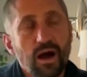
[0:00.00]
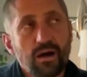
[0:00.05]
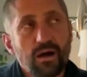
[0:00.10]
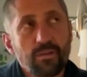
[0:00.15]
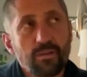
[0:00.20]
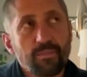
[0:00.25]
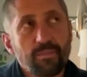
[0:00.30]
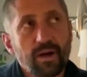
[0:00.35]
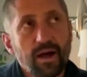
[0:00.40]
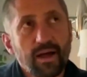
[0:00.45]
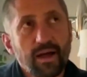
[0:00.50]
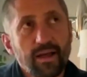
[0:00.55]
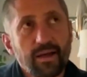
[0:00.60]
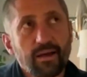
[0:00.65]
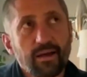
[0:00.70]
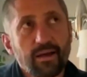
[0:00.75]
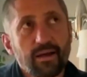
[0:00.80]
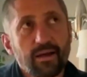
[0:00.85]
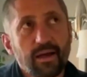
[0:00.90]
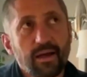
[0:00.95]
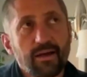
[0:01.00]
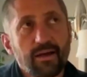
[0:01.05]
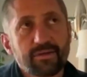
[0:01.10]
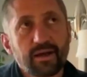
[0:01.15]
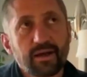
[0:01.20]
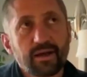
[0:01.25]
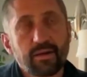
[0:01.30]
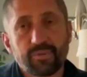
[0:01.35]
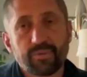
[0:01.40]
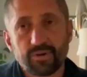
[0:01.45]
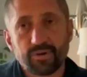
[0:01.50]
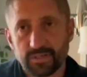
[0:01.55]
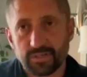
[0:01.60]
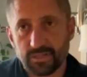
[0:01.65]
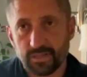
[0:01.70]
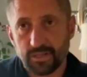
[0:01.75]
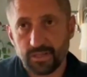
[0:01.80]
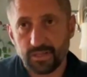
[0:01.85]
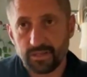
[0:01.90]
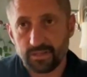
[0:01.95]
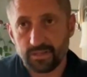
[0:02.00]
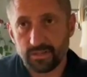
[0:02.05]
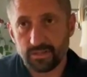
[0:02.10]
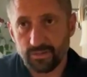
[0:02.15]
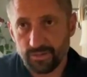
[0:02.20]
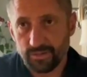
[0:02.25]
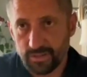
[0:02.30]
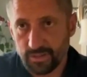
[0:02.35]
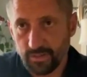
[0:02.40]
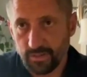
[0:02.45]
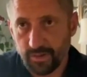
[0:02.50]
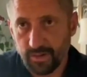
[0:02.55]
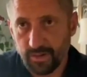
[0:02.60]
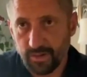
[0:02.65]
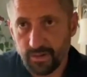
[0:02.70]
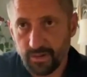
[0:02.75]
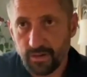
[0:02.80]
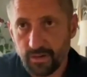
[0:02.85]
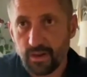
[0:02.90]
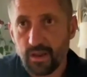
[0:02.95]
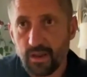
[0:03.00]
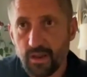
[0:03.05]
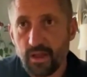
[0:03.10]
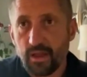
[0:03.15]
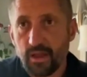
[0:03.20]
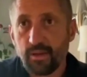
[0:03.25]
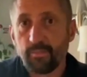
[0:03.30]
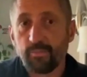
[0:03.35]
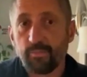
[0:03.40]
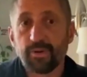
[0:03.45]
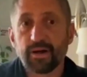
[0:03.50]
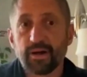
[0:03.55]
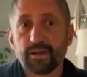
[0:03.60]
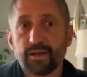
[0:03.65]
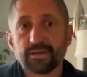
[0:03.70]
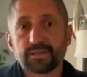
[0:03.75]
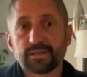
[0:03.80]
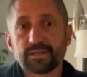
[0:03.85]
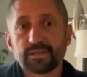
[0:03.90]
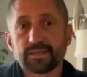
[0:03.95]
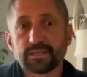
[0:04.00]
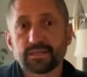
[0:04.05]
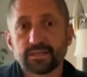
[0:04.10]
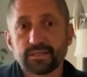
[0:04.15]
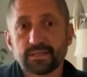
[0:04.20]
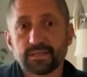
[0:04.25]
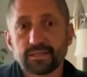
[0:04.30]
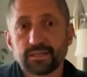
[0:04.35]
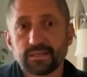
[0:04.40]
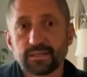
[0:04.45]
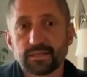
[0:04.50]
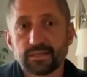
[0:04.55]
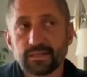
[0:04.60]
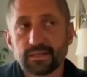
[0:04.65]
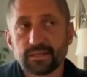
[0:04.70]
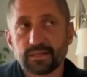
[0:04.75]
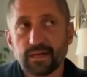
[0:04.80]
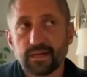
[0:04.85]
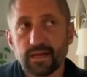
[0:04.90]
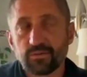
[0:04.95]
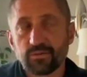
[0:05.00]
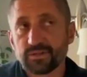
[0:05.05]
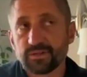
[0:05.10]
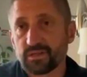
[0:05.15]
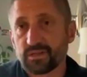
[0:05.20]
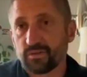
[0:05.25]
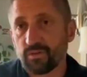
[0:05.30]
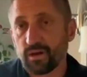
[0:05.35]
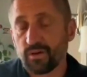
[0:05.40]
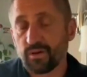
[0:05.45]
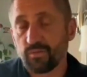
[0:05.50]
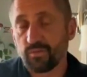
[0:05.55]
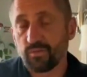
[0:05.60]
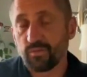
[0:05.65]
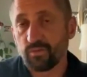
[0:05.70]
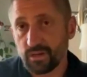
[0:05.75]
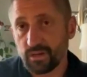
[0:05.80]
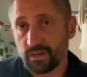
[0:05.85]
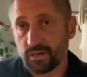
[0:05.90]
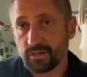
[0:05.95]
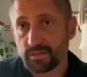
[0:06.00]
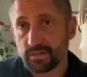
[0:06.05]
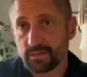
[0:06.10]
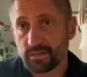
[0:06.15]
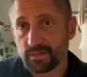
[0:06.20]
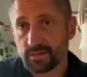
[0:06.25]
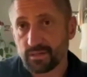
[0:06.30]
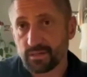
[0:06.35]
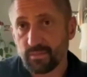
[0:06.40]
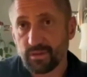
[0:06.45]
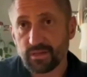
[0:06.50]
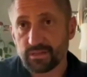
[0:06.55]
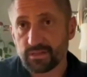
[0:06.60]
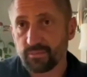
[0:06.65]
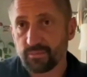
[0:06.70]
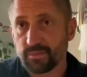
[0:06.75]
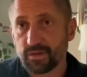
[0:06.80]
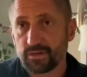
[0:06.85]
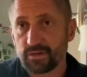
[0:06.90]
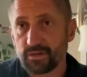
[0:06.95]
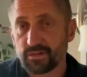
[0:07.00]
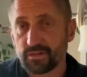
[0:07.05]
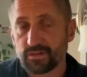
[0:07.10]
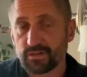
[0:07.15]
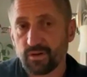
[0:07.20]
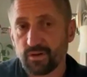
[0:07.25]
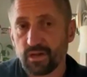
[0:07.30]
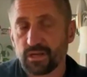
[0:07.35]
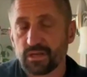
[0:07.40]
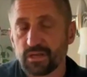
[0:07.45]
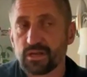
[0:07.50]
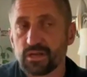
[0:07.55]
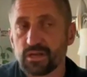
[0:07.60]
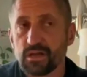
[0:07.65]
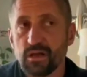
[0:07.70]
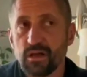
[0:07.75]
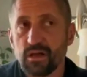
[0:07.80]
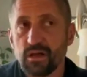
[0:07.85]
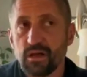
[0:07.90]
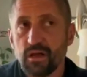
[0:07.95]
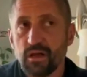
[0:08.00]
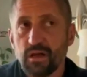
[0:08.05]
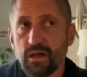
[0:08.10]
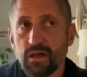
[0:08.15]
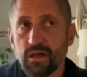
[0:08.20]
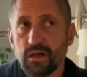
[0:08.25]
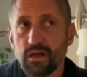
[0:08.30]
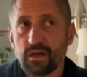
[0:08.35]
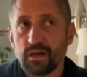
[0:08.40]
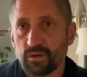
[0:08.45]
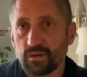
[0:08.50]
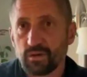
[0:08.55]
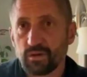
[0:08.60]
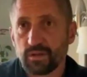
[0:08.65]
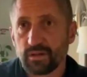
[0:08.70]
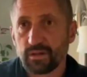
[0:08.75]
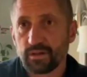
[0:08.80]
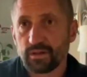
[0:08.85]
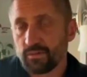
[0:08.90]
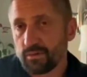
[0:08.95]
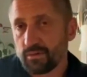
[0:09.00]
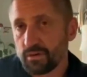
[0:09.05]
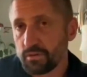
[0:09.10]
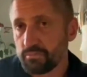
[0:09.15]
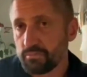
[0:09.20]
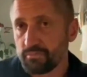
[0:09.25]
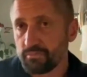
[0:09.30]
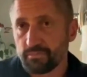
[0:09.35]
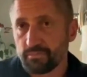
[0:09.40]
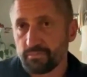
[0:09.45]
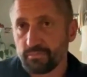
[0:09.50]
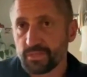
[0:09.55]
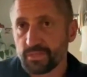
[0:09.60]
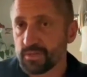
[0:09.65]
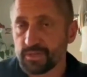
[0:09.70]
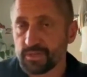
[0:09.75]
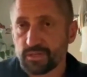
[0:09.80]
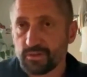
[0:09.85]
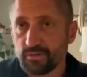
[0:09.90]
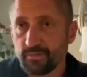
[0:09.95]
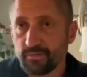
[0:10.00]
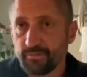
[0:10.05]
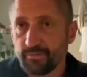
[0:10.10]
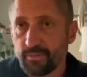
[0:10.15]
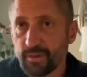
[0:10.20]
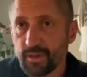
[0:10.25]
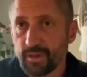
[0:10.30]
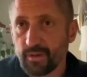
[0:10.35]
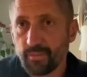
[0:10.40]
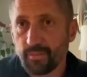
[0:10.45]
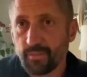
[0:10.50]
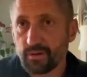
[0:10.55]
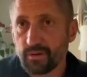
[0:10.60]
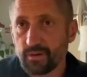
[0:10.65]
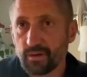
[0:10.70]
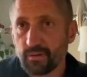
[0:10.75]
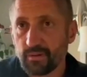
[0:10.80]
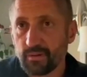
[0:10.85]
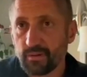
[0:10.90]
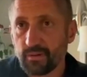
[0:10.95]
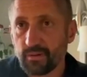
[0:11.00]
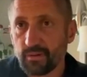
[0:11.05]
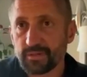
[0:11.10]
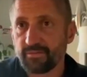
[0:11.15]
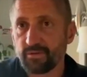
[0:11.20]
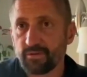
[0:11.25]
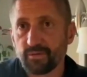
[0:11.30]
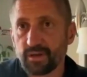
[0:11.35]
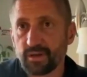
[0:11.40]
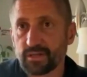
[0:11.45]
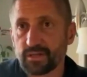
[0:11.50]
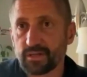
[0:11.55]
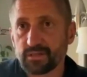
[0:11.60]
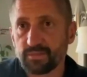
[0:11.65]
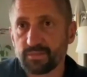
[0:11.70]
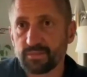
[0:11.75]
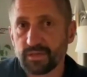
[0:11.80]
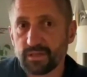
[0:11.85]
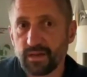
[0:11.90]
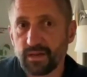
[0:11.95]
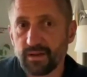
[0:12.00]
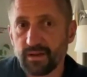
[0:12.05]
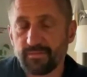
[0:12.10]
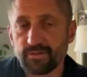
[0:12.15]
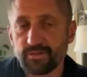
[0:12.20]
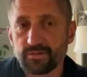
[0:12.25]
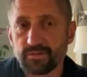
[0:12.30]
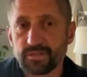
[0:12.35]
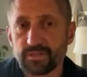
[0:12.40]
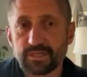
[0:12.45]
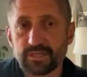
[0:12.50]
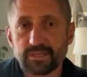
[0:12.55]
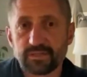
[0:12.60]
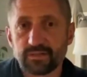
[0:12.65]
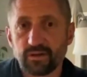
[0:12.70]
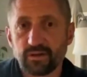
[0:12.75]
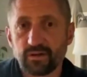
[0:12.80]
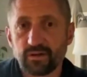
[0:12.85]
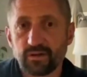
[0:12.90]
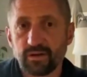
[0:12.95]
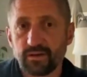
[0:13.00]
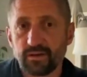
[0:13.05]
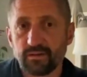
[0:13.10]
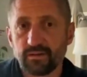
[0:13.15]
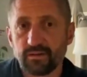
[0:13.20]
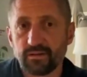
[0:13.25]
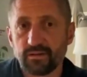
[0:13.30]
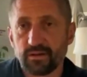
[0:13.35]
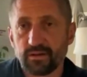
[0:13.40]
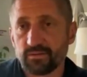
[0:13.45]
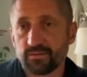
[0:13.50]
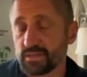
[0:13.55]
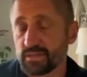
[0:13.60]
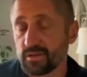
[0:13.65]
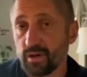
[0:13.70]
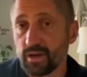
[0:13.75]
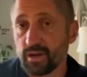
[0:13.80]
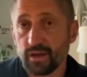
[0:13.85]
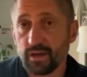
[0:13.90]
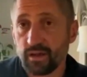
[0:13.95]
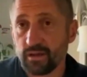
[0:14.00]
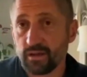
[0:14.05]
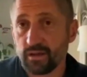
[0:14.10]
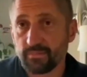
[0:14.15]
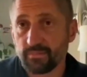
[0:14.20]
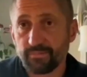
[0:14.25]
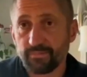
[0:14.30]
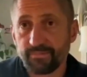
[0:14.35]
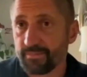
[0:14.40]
I have not personally used sun butter, but I don't see why it wouldn't. I mean, sun butter is a great correlate or substitute for peanut butter in almost every recipe that I've used. So I don't see why not.